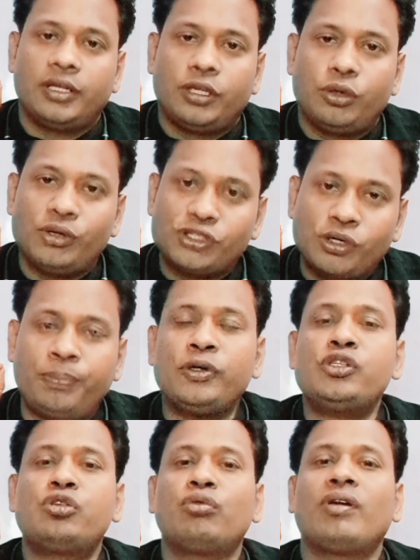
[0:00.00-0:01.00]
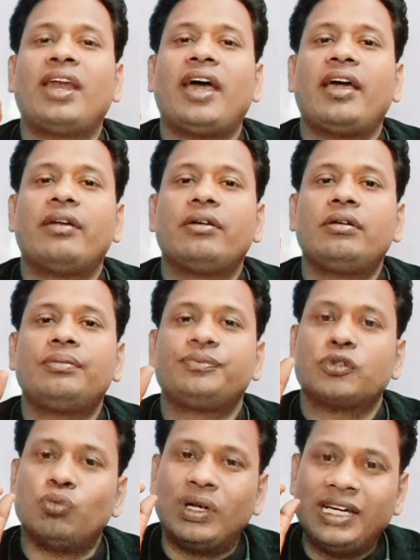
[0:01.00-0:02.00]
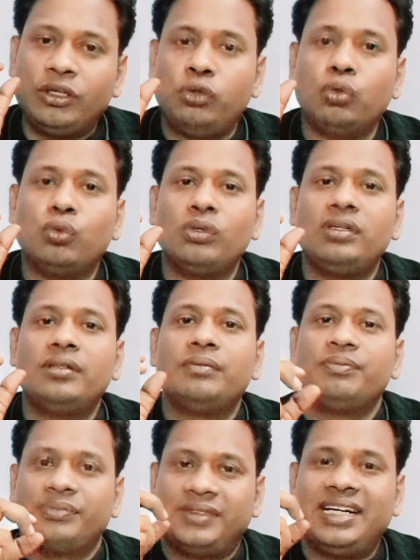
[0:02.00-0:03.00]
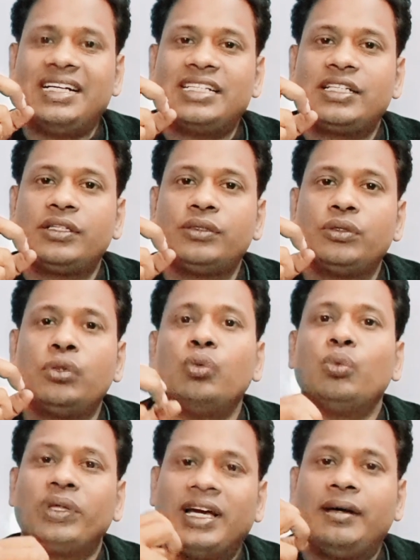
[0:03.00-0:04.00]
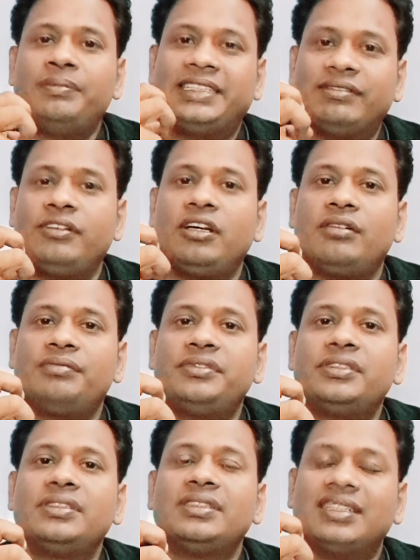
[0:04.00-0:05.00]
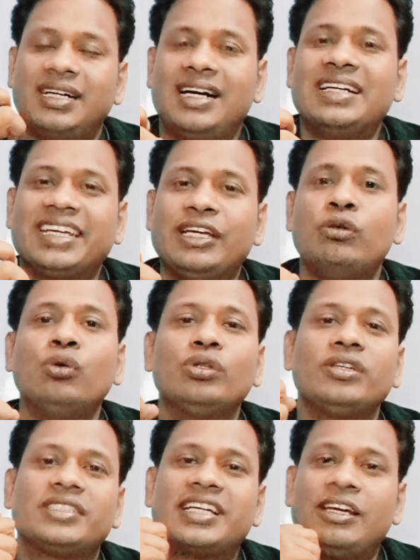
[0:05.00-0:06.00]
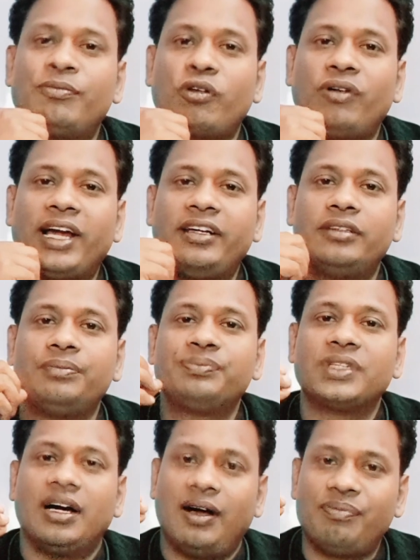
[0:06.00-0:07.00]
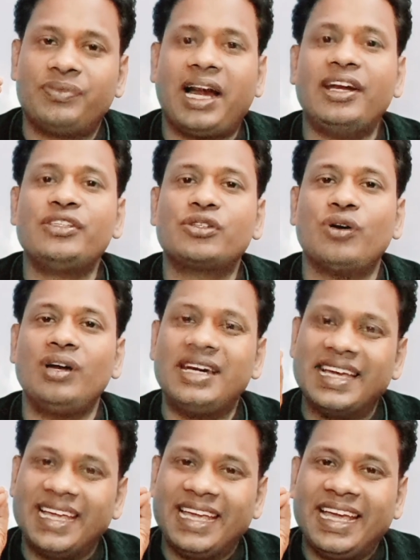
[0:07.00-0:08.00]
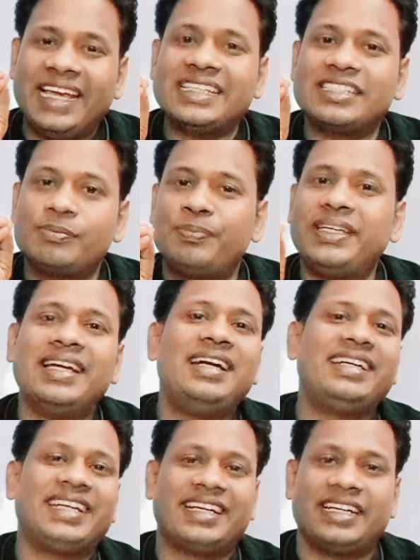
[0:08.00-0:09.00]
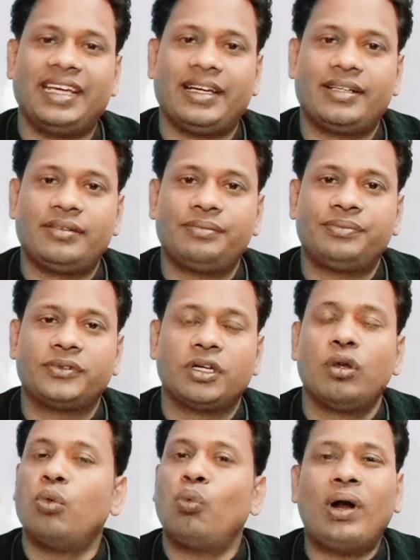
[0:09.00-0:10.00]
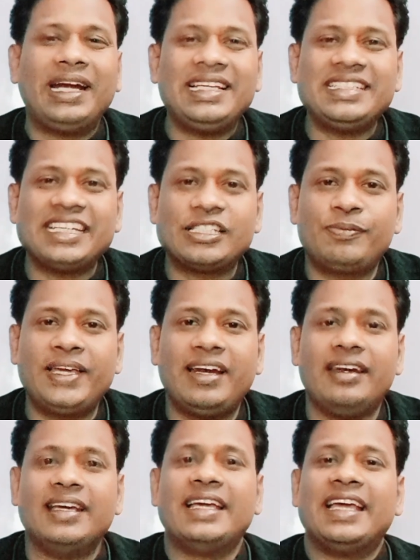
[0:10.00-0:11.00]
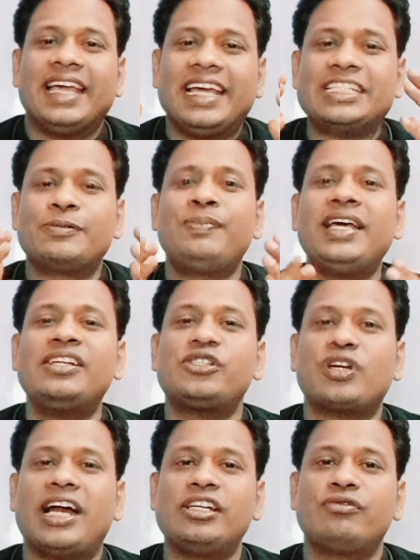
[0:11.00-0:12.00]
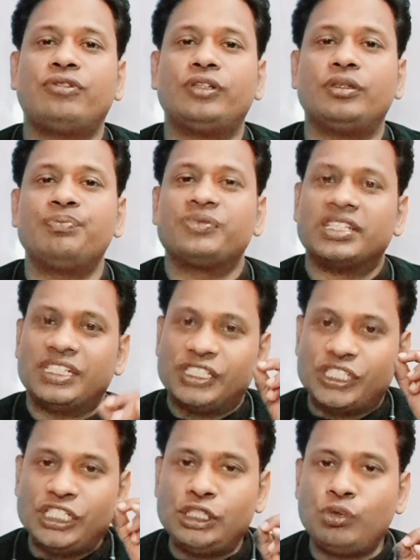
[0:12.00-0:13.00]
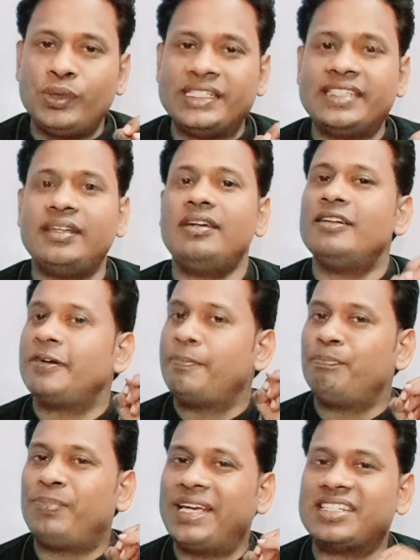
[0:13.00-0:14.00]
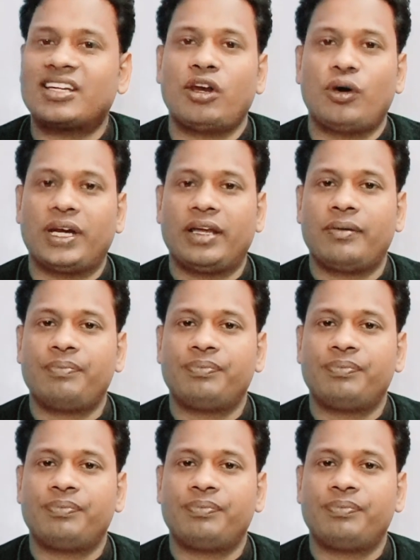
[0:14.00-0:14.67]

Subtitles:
you are supposed to rely on one tool that we have developed at Ego the skill provider, and that is called SBL Technique. What is SBL? SBL stands for situation based learning.